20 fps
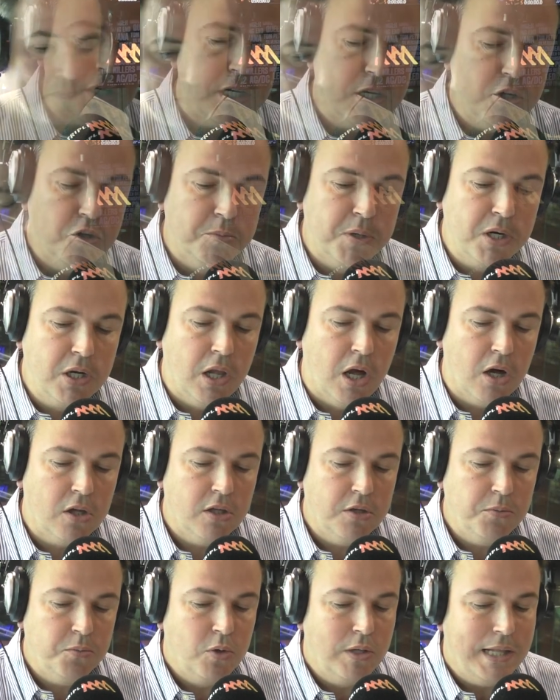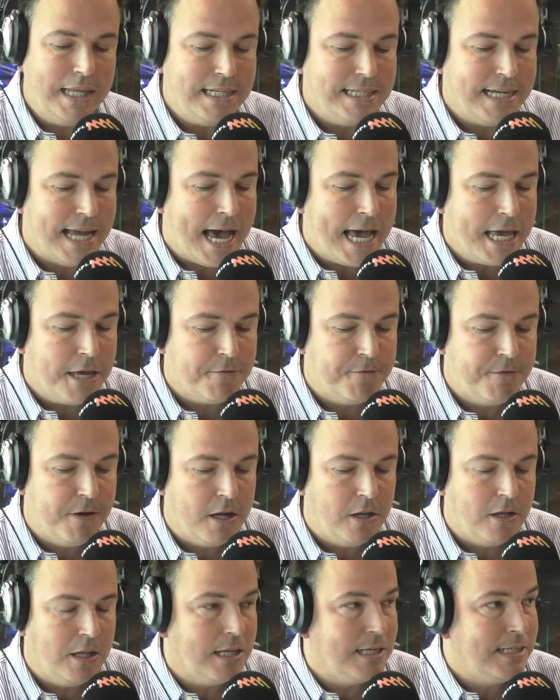Gil McLaughlin will lead an
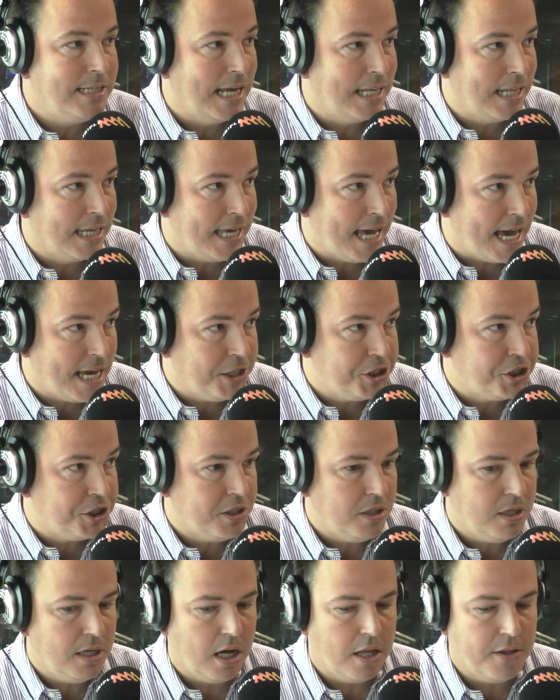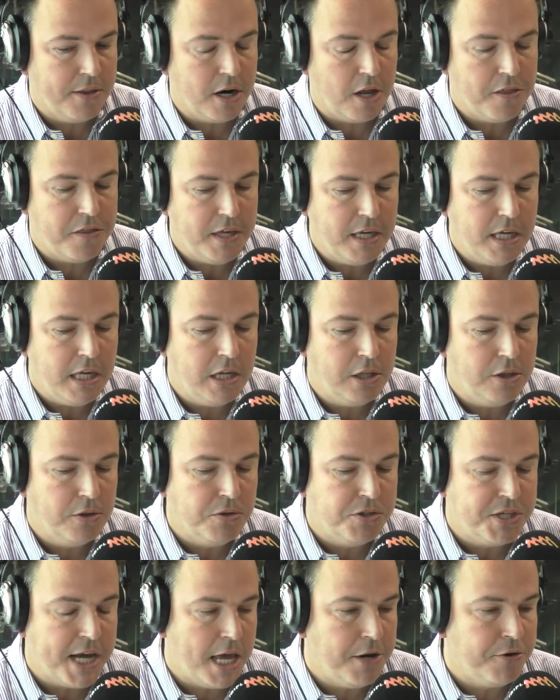AFL delegation that I think
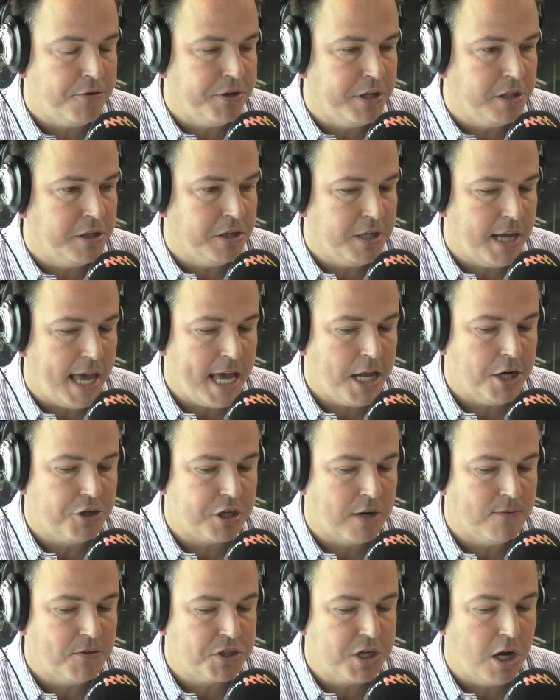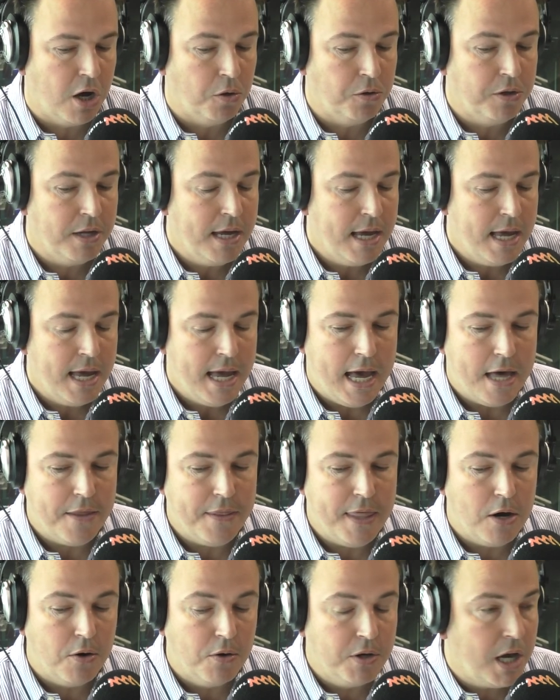includes Andrew Dillon and Travis Auld,
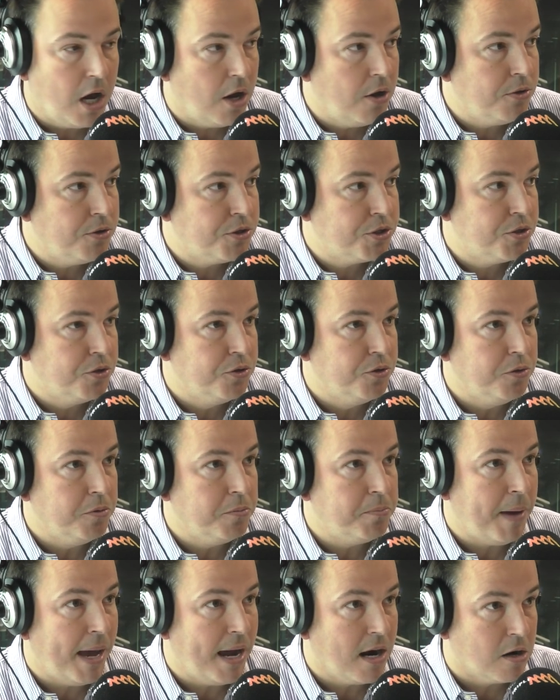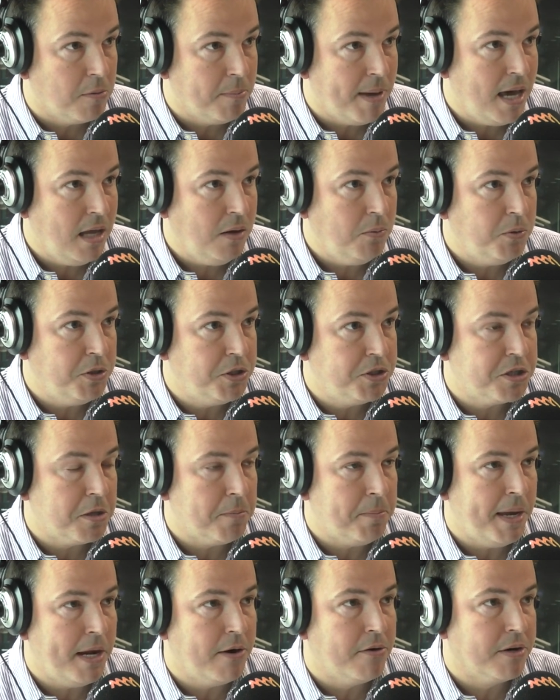and they'll go to Paramount, which is
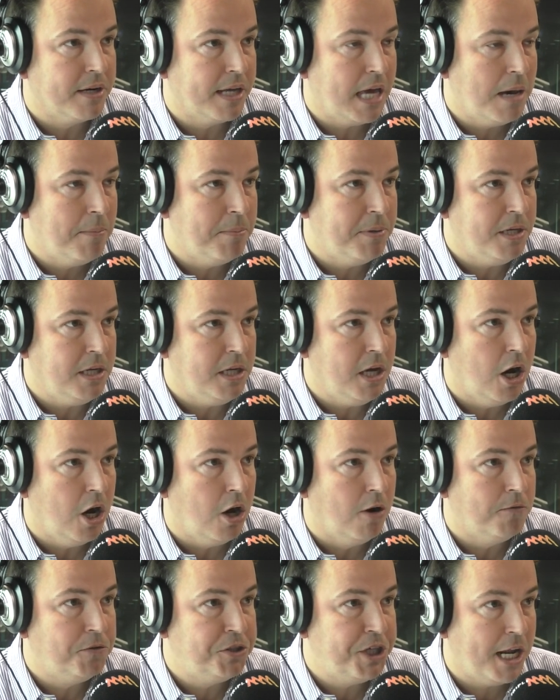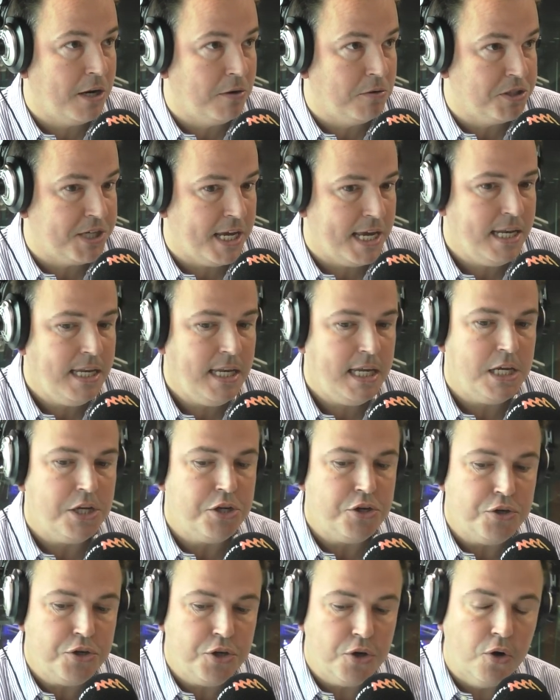the parent company of Channel 10
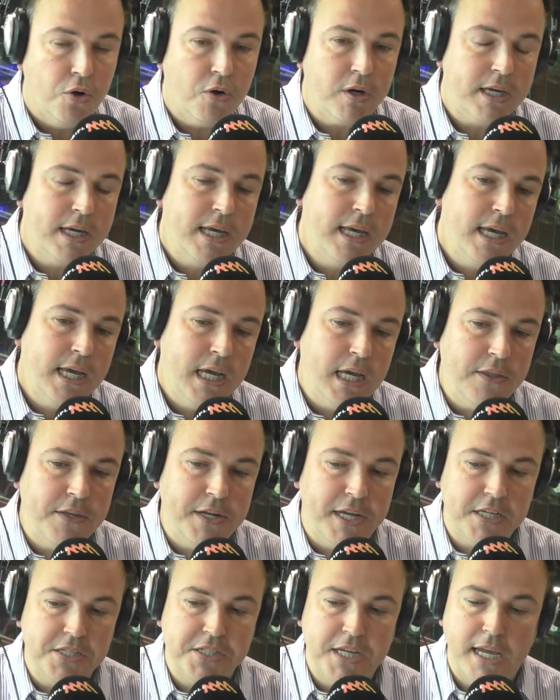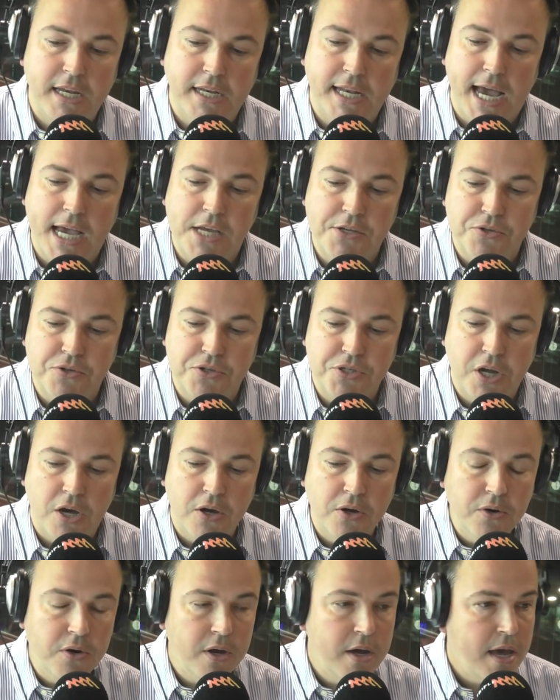in New York, in the next 10 days or
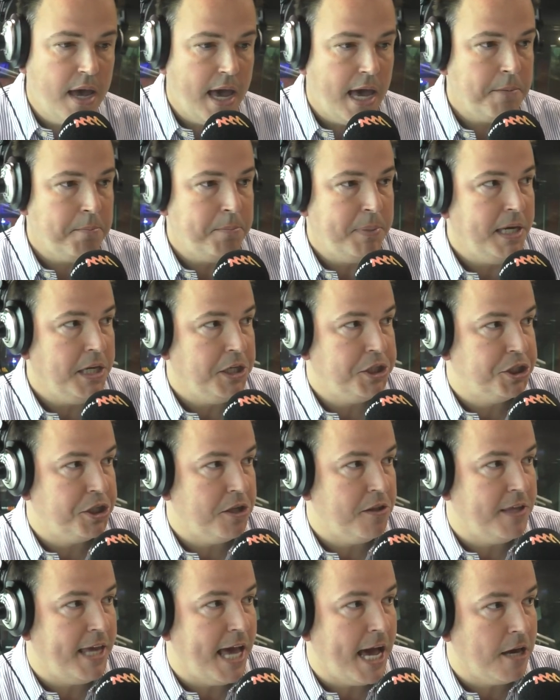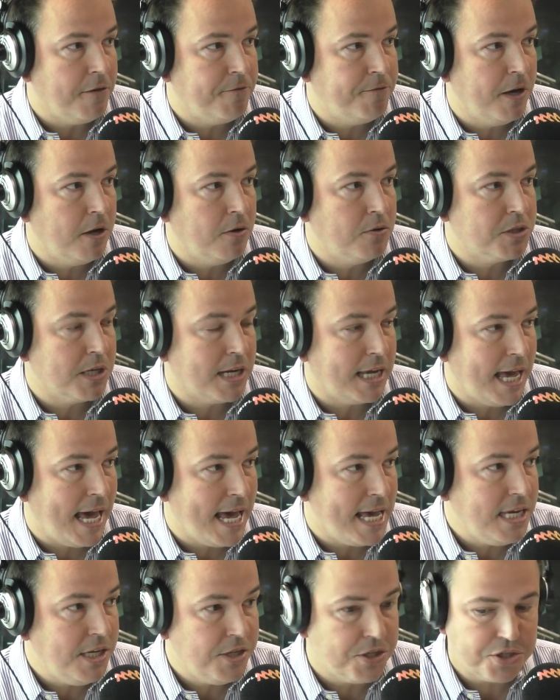so, and pitch the AFL's
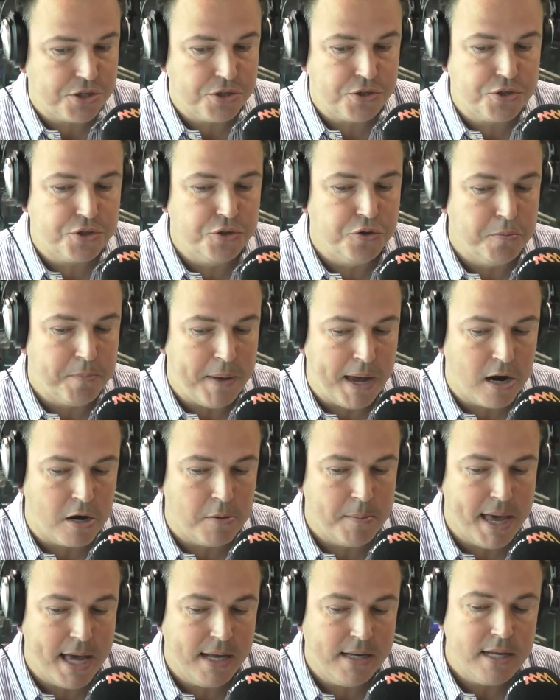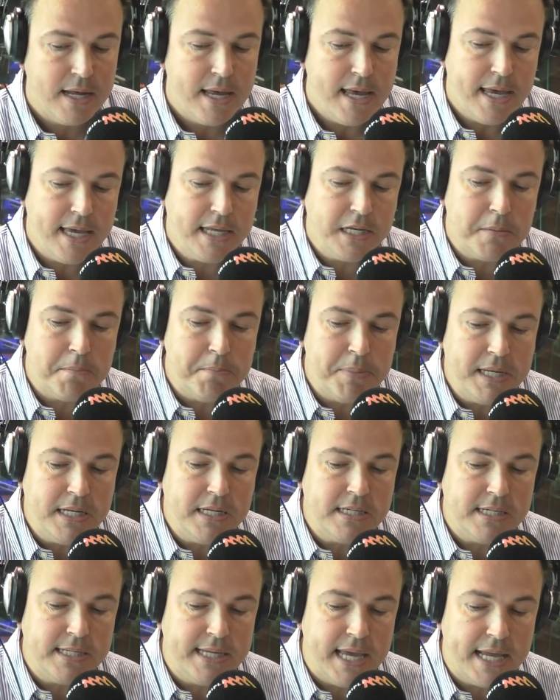case to Paramount in a
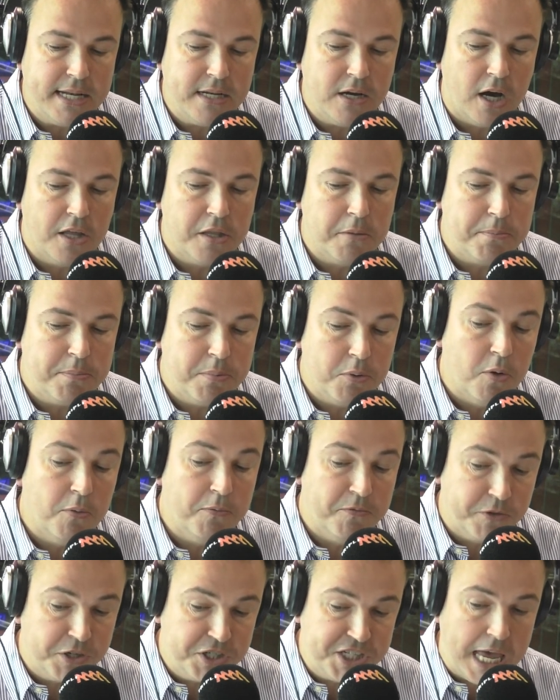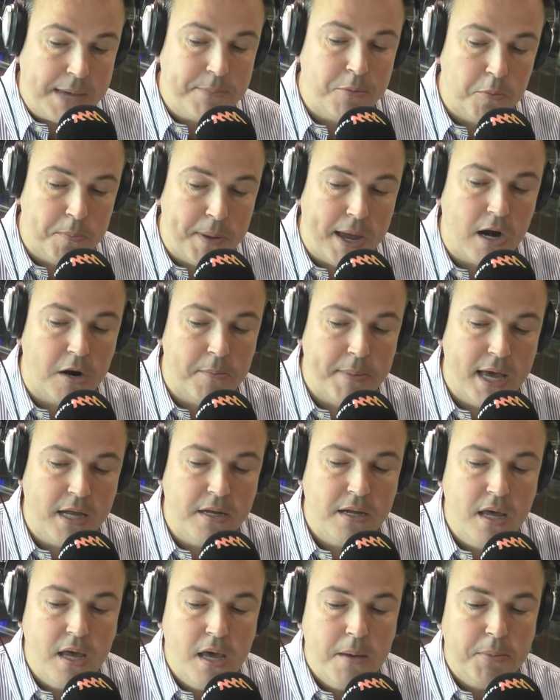bid to get either, for example,
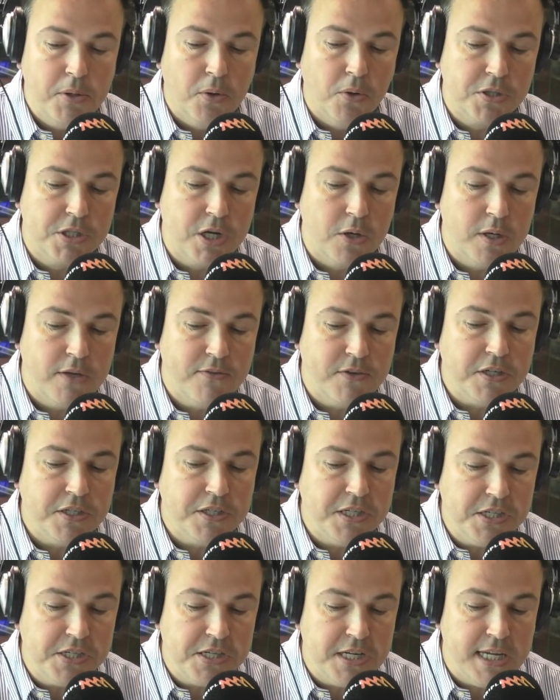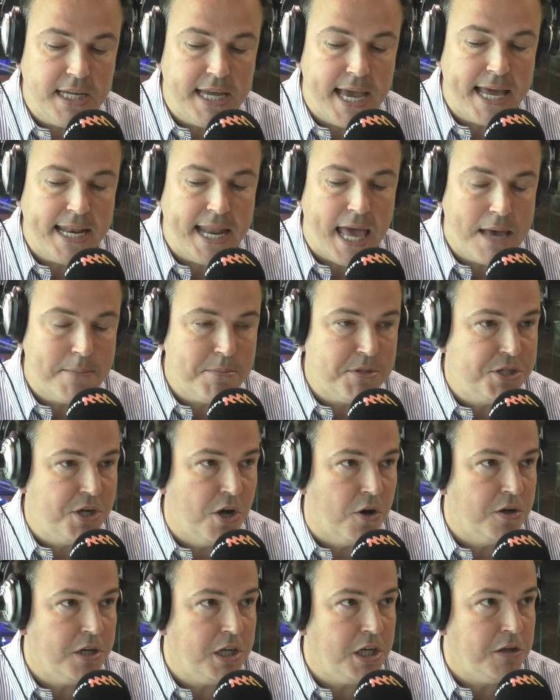Paramount, but also even Disney and
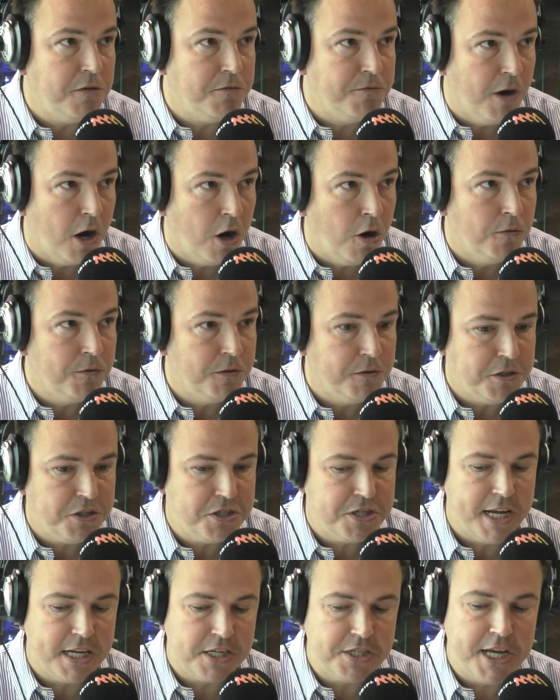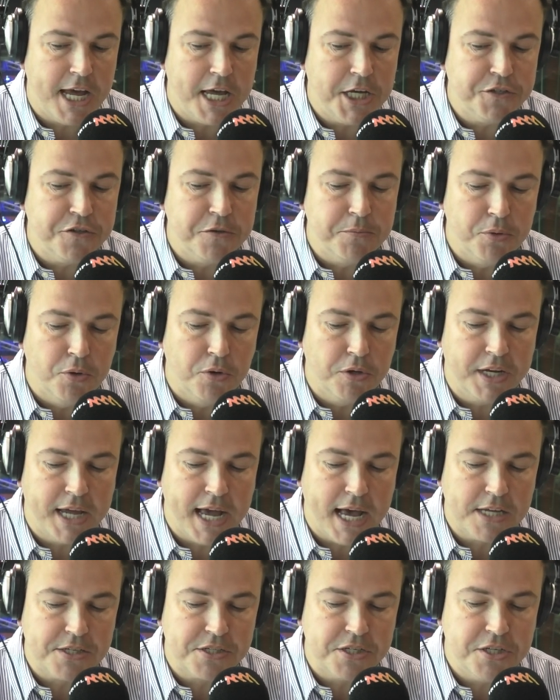Amazon involved in this next stage of the
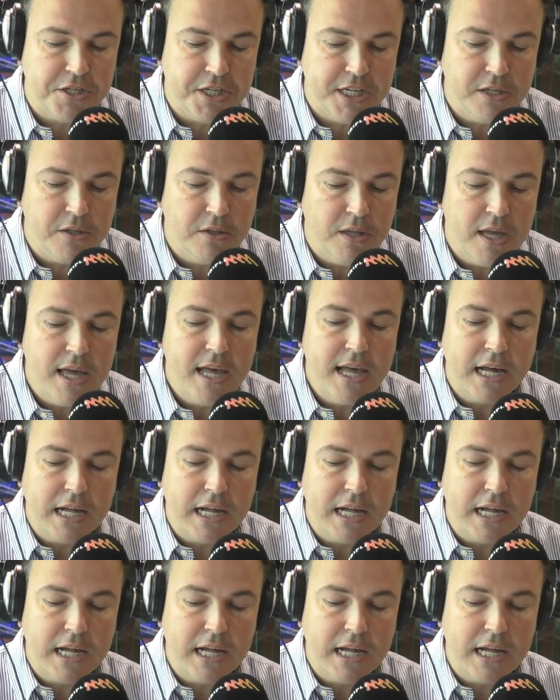broadcast deal.